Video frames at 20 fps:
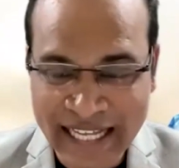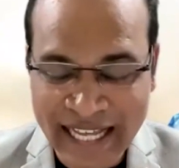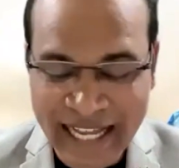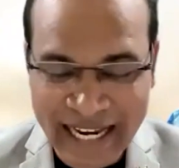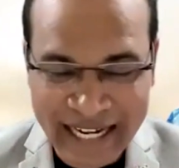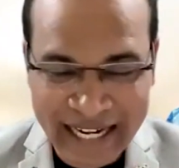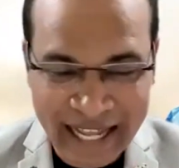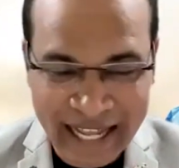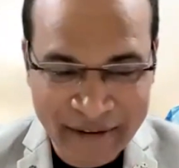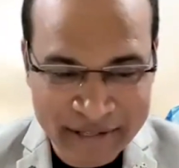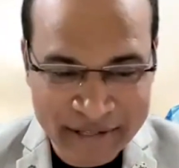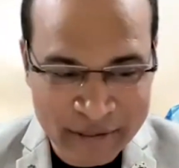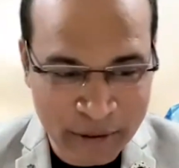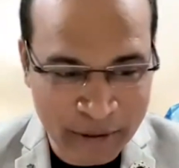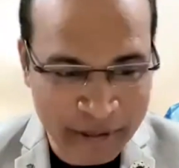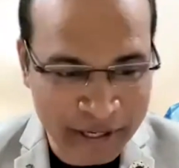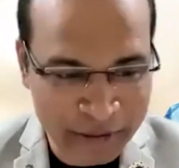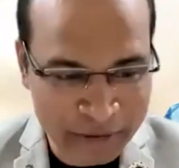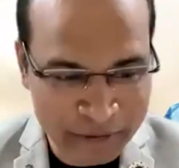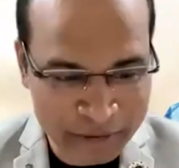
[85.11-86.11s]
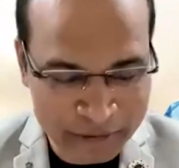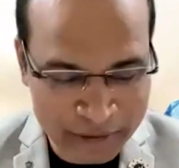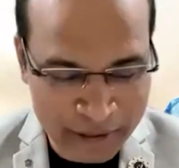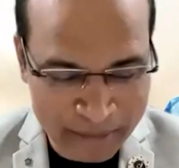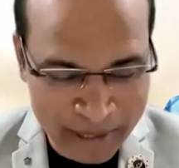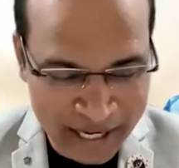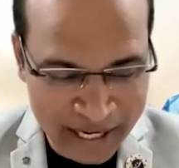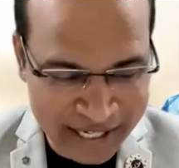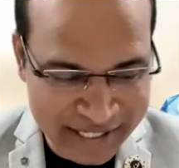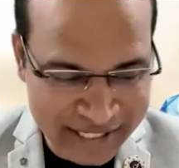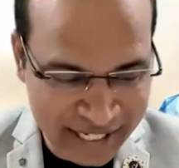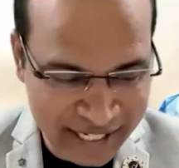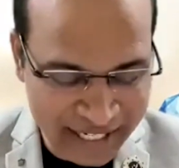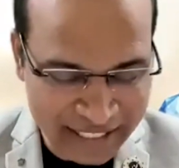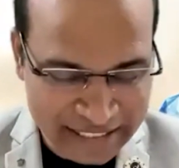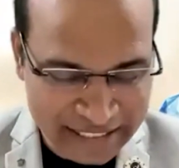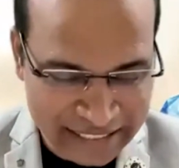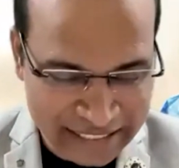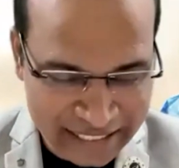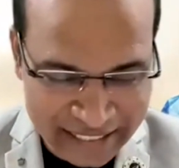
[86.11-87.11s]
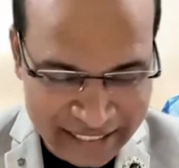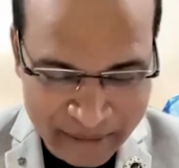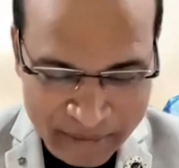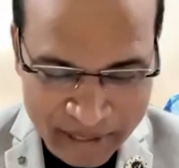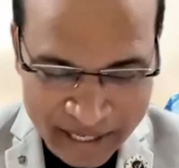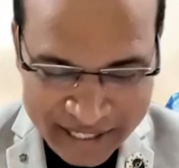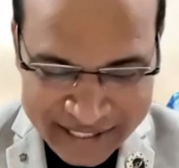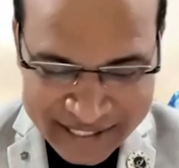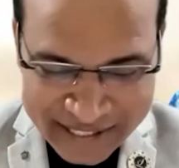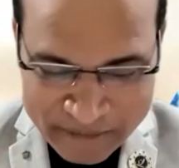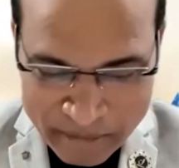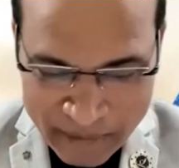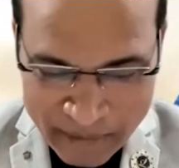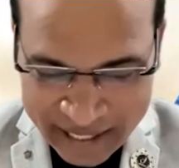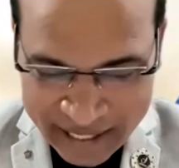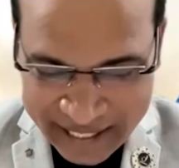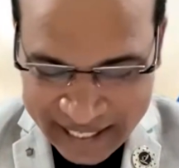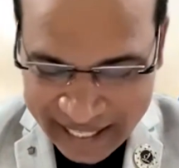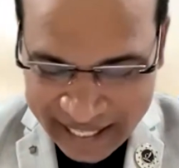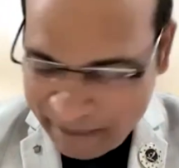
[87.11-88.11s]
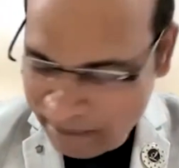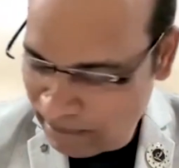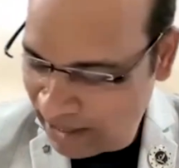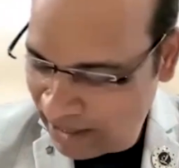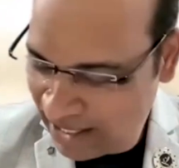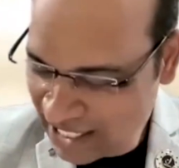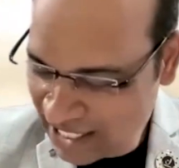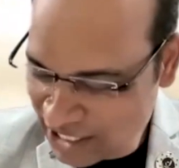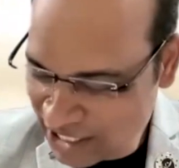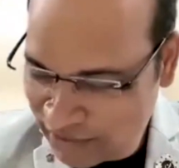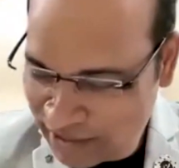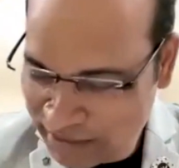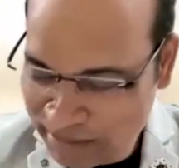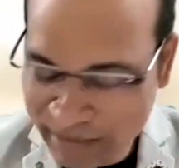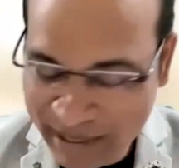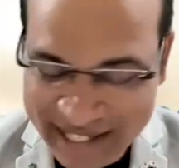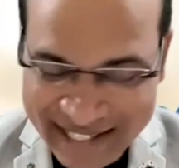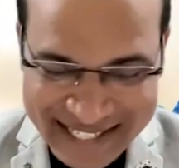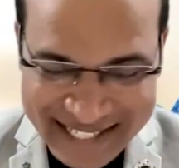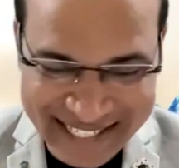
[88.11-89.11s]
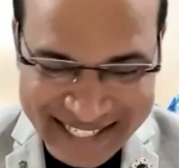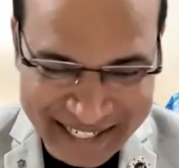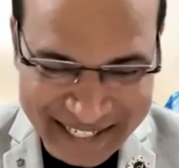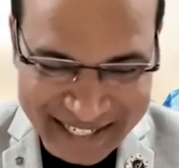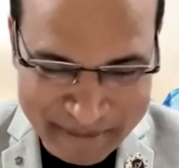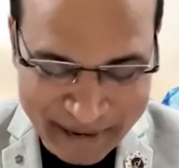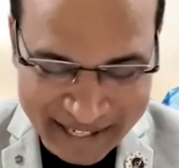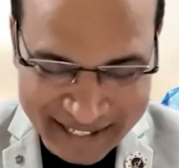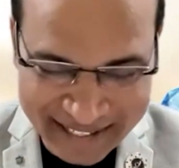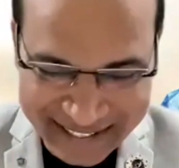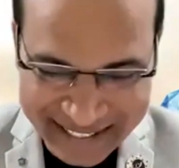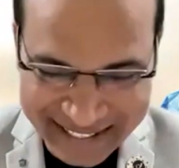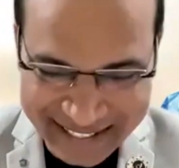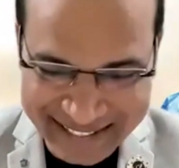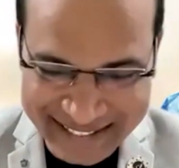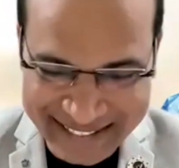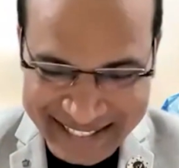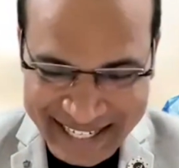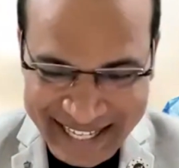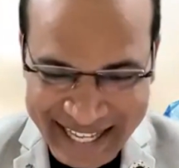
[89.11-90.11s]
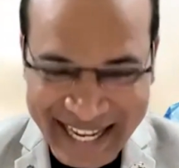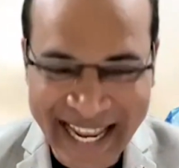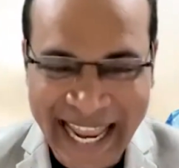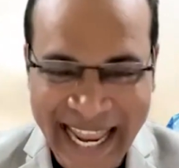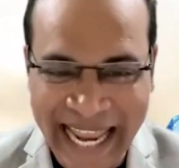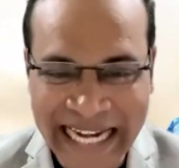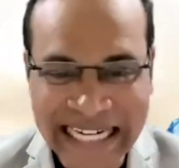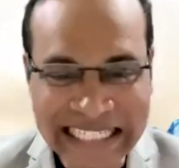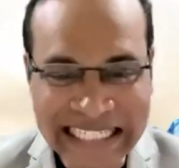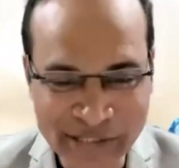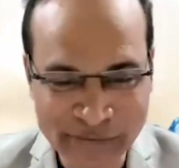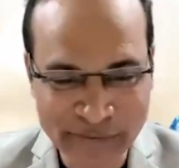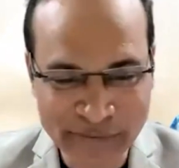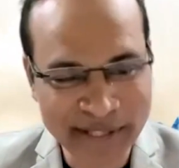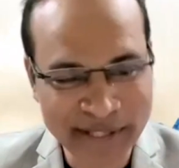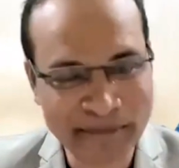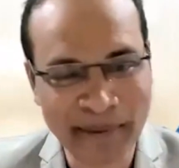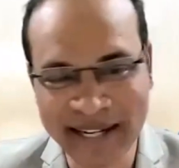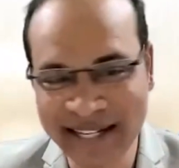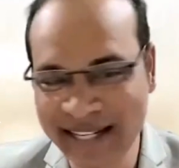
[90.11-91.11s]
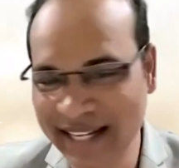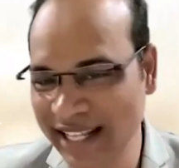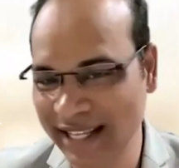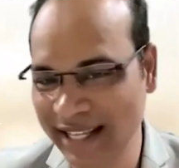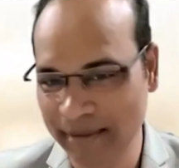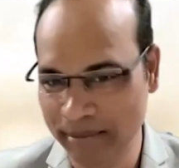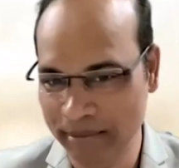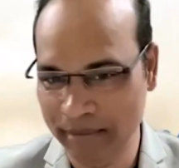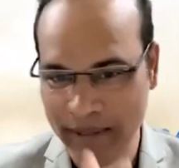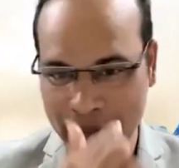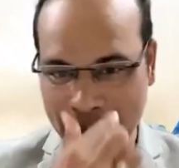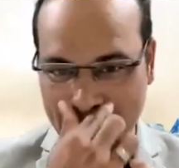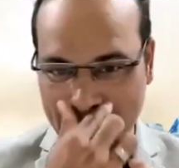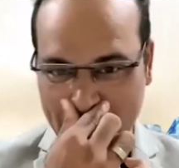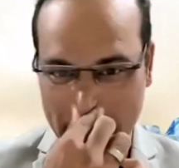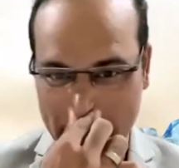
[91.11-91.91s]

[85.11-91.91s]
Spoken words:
And I was talking to Abhilash Ji, and I said, Abhilash Ji, my day begins with my team and the day ends with my team.